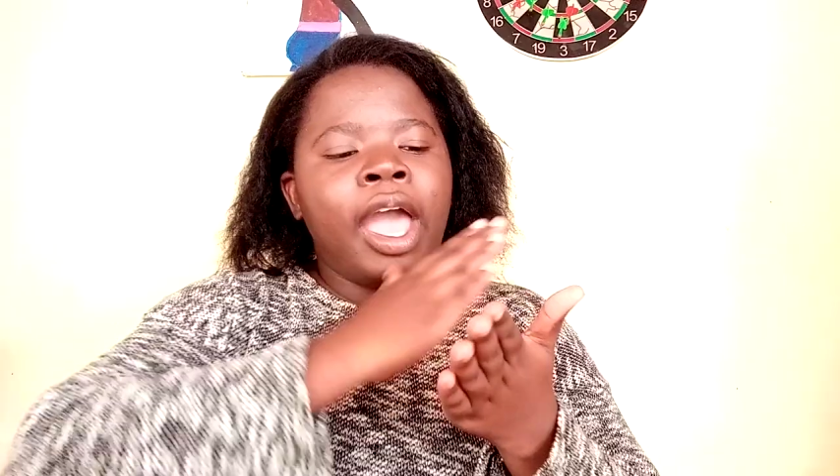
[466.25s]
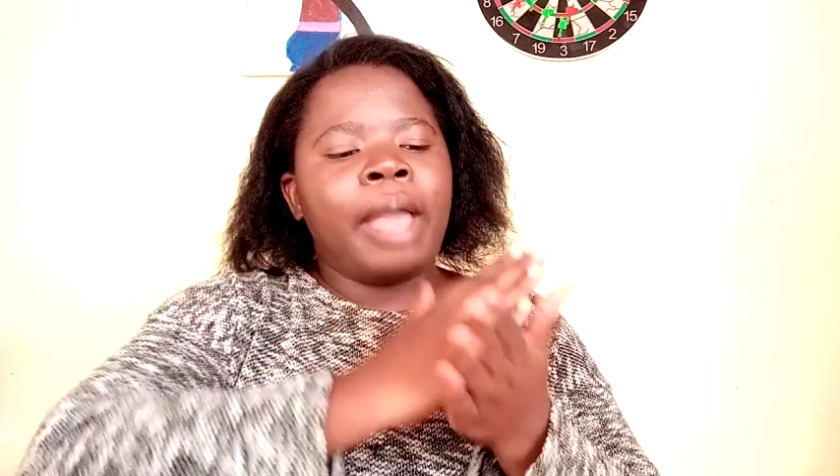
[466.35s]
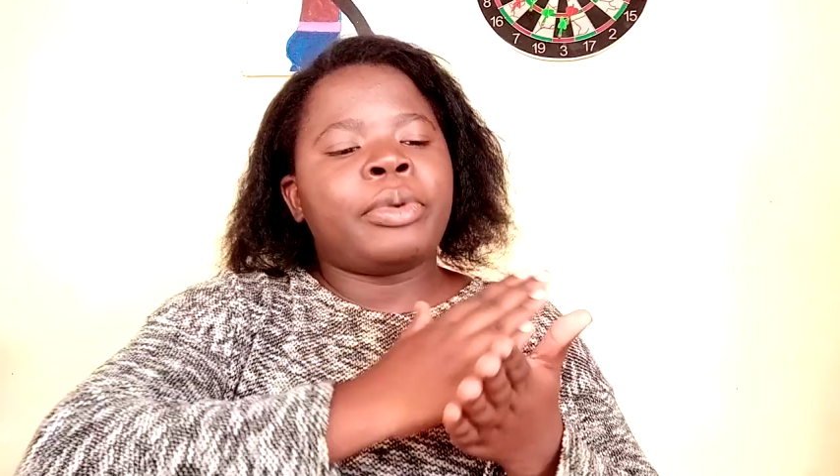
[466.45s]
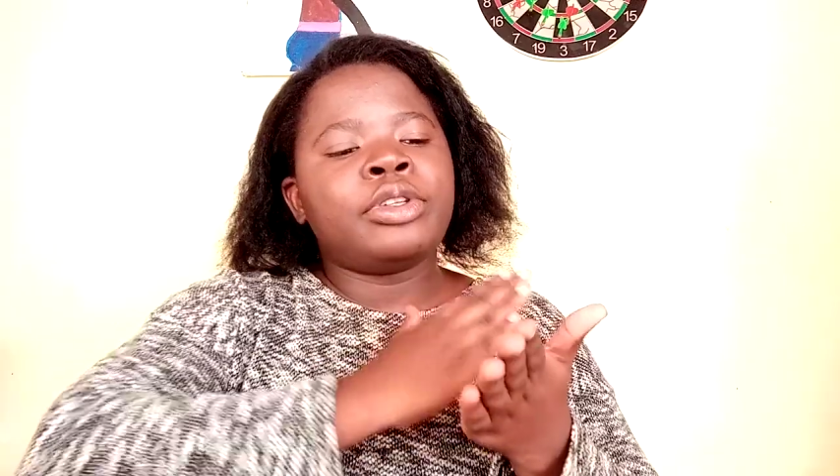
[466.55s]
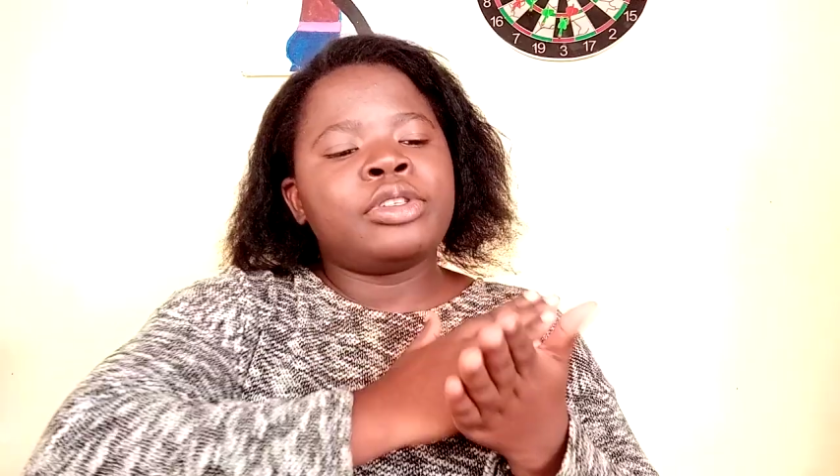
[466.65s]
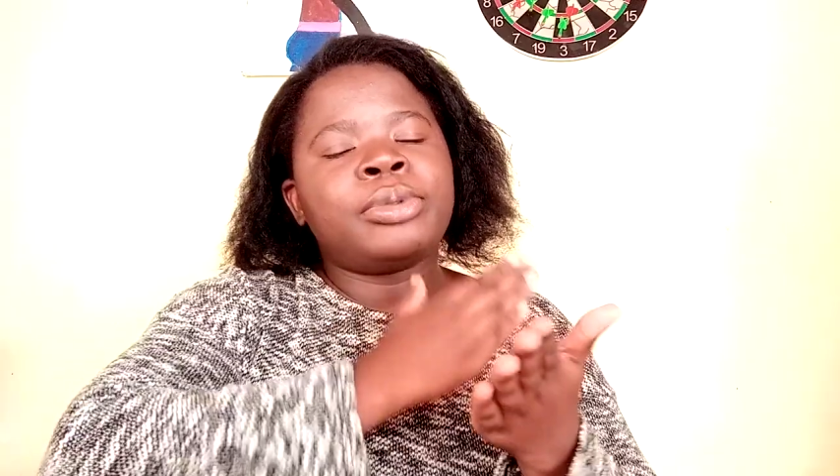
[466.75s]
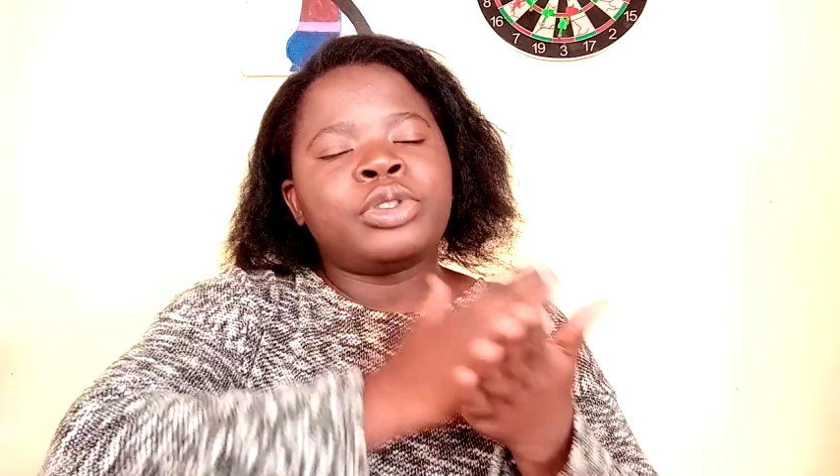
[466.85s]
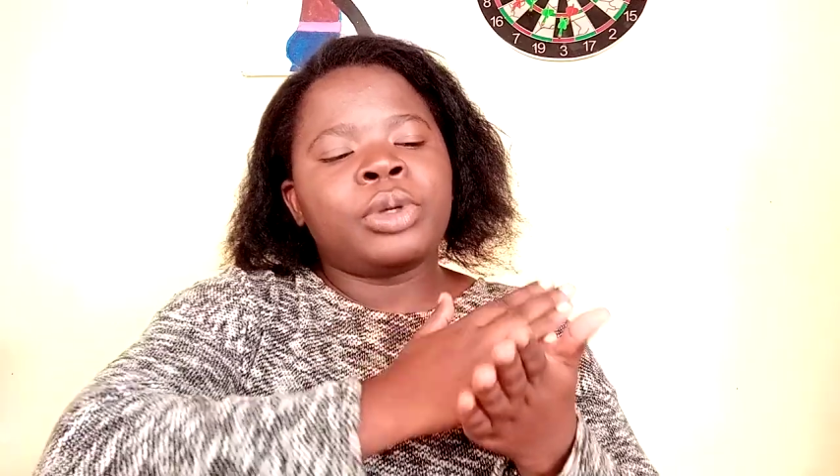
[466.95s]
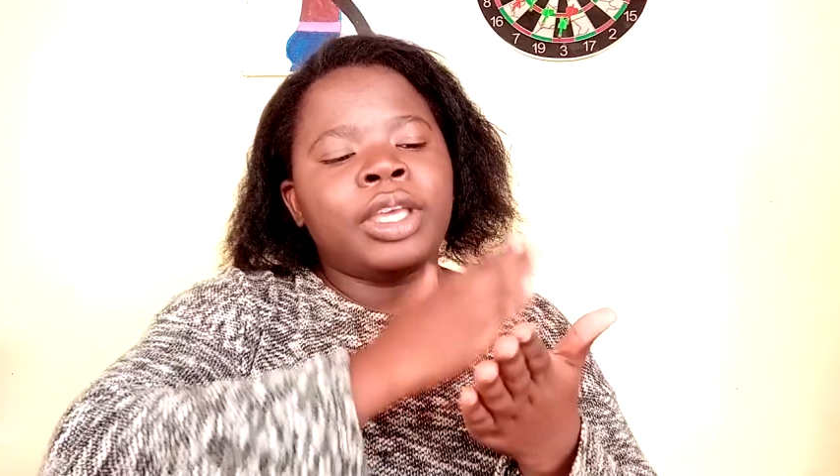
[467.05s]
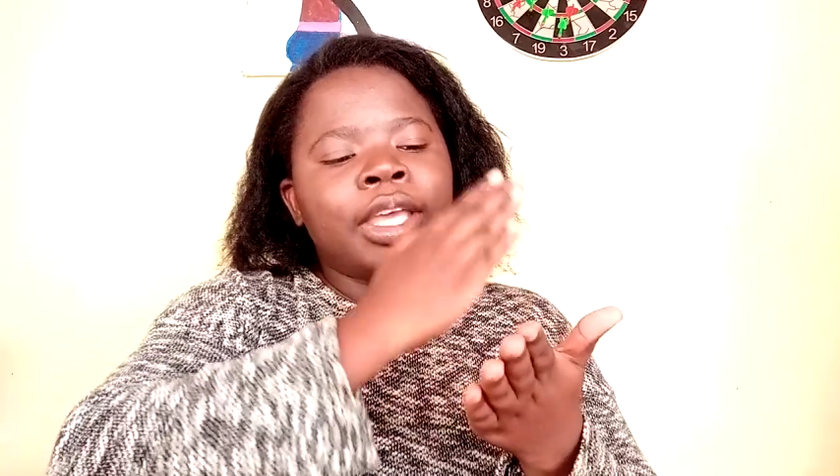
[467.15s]
I'm going to be
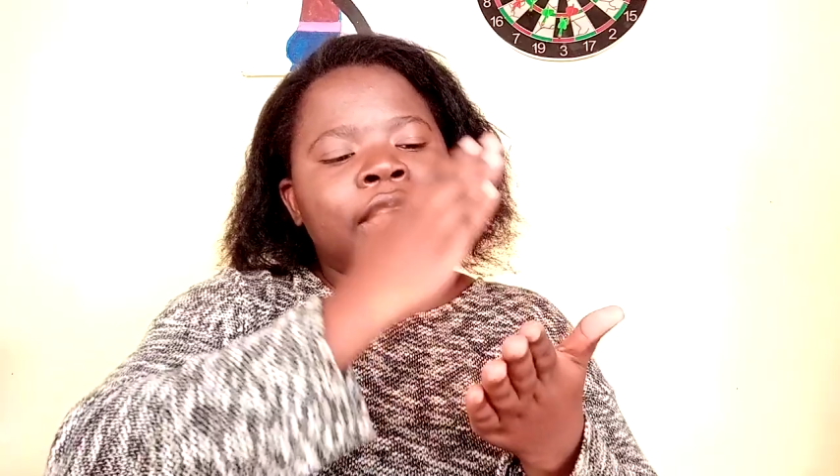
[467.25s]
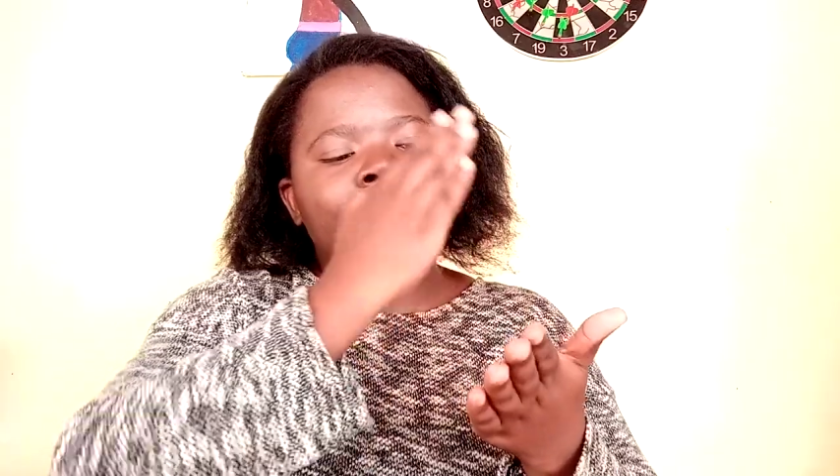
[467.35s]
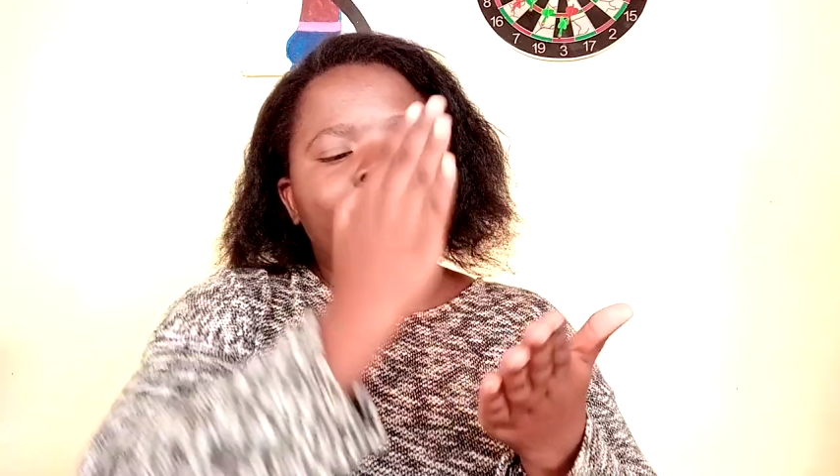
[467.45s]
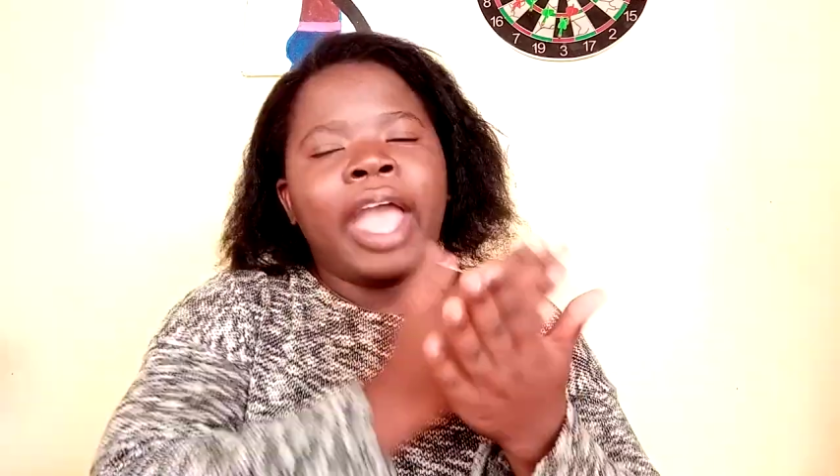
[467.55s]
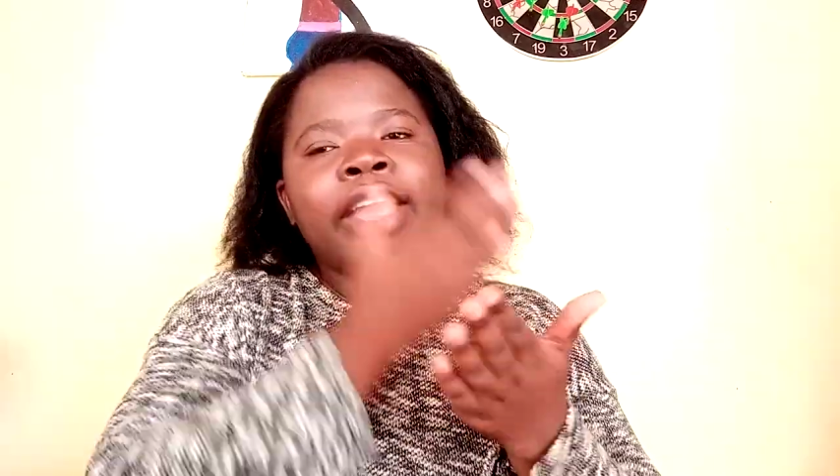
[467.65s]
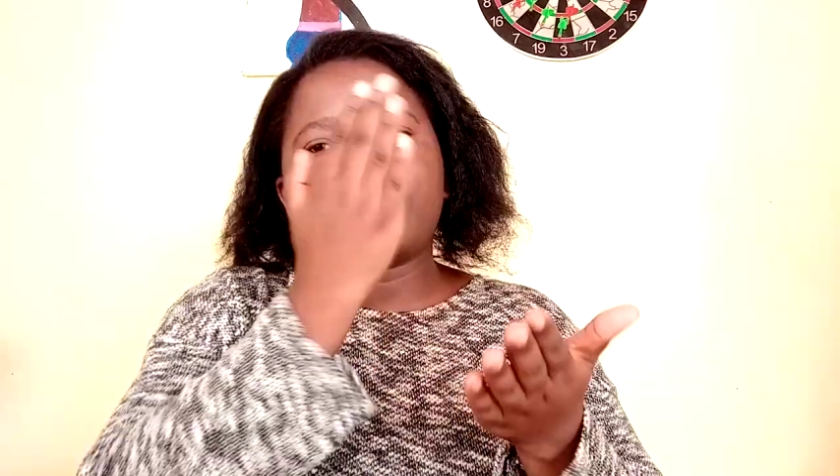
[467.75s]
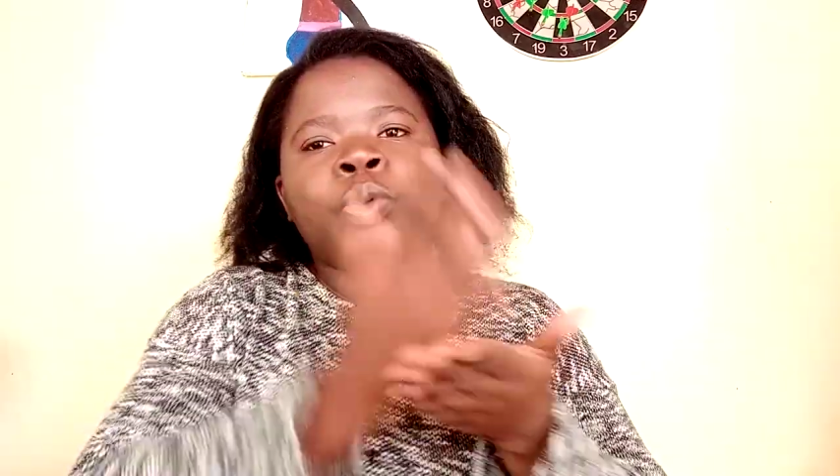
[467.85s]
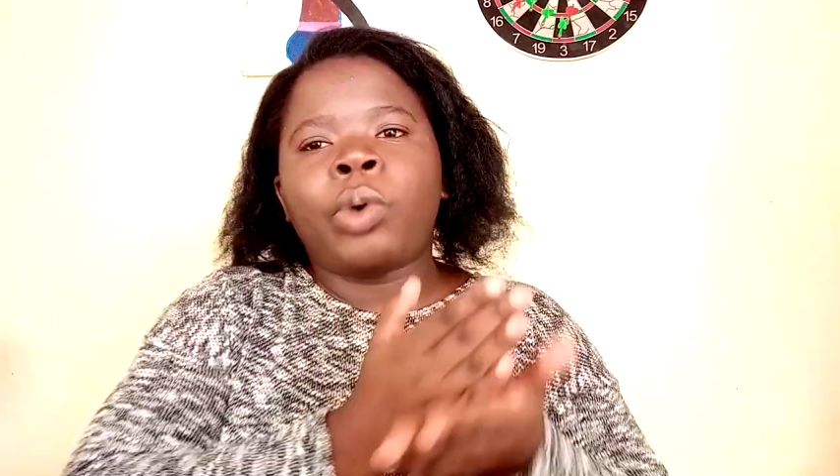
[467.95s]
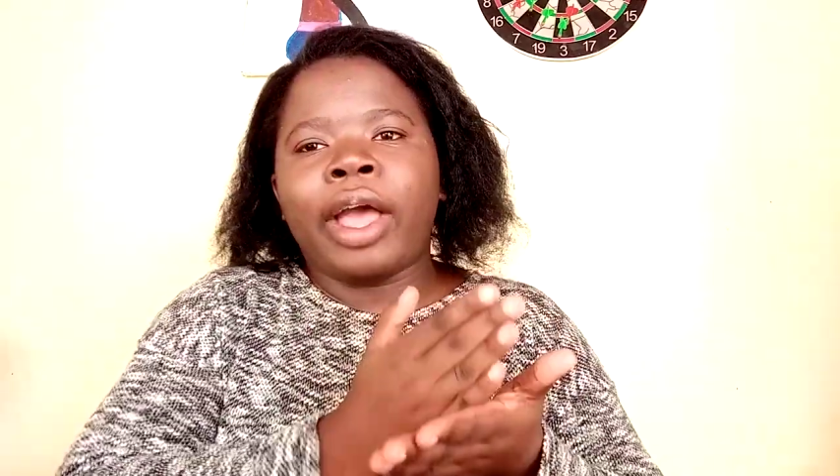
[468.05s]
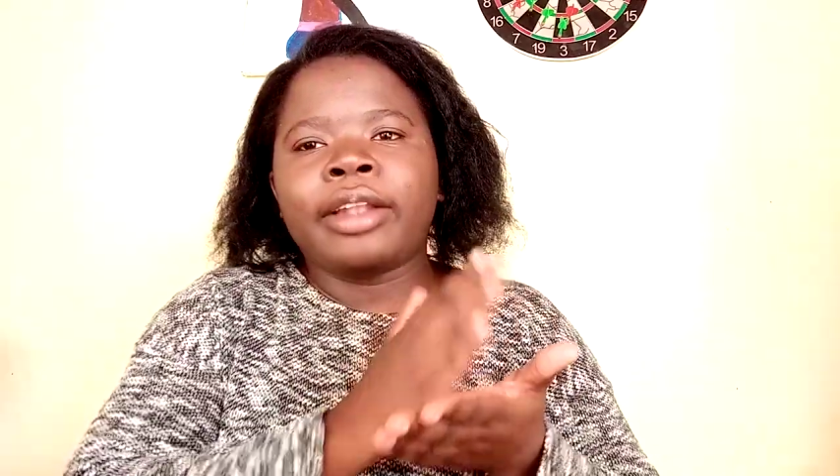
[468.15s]
doing
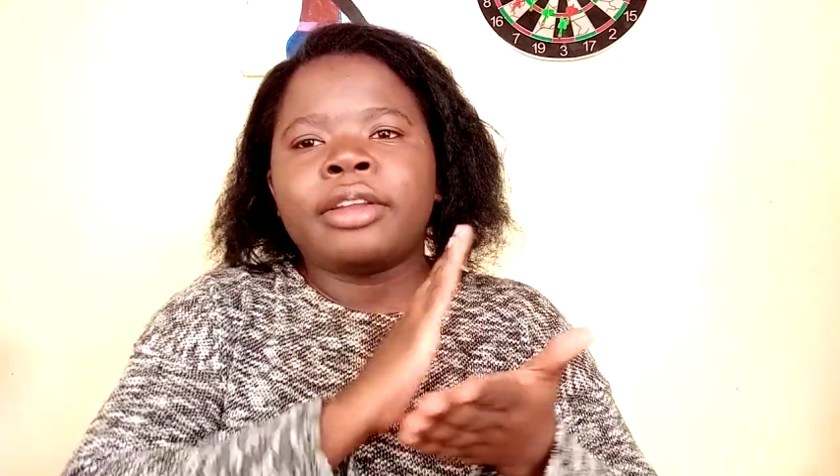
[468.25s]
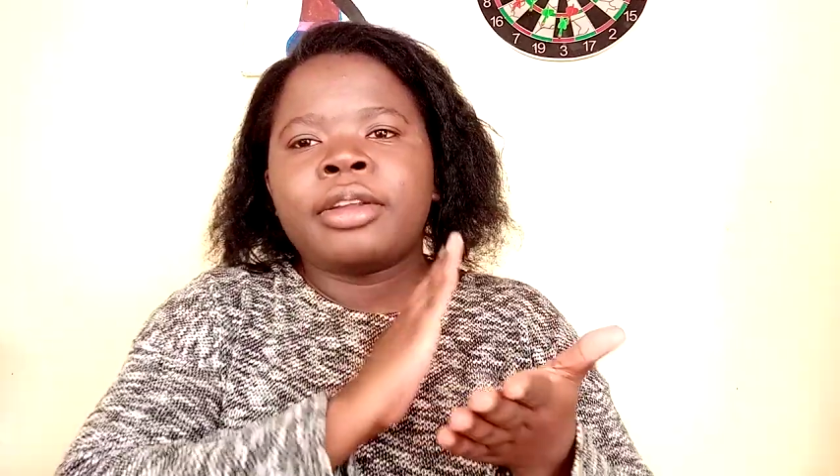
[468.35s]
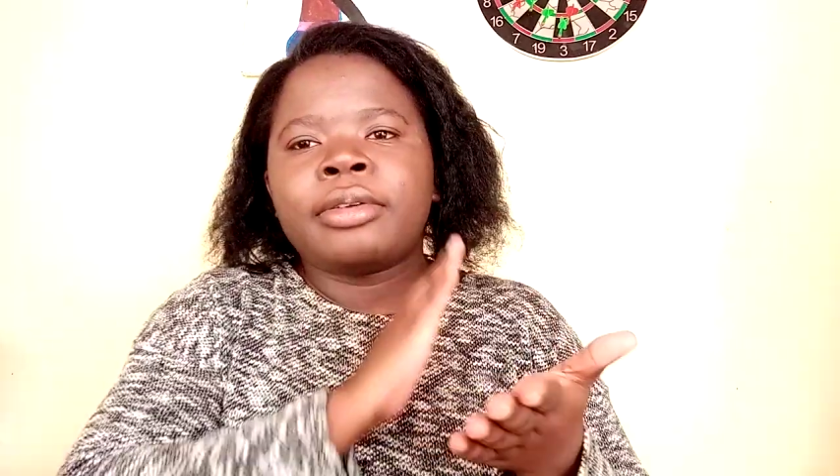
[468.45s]
IS1